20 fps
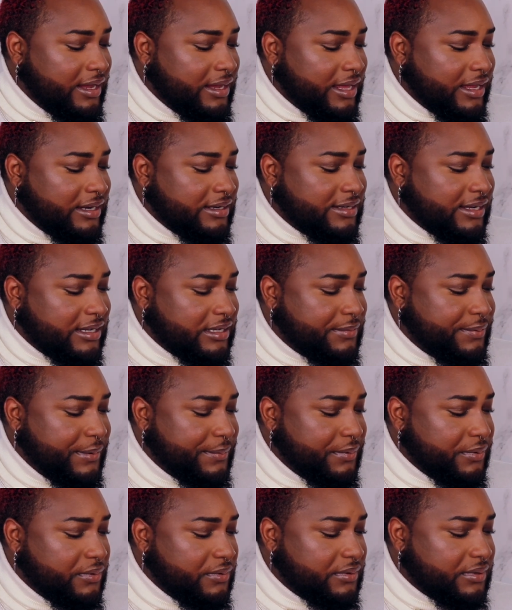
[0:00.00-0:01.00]
A lot of times
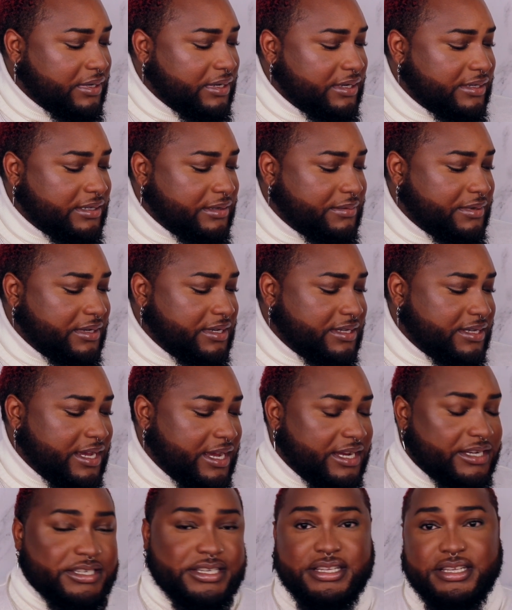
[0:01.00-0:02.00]
people who think something is
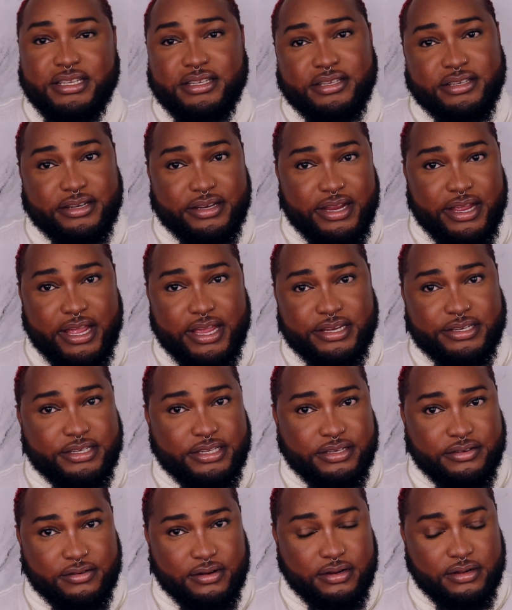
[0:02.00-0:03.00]
ashy, they're
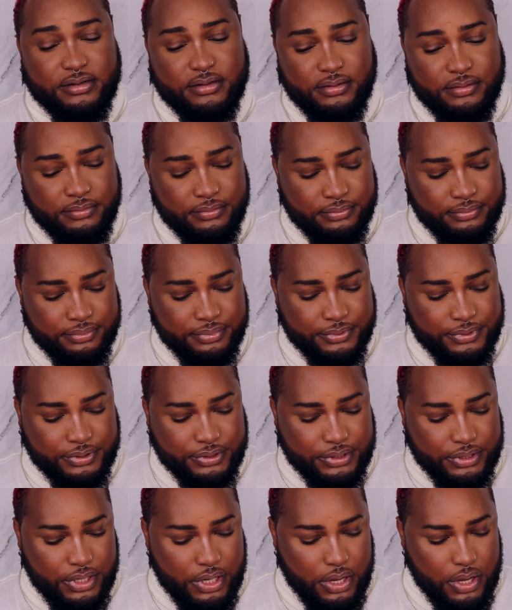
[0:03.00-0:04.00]
actually wrong.
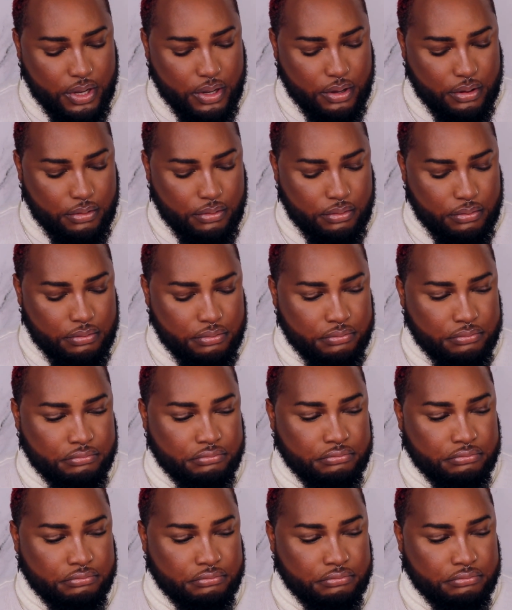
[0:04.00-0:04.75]
So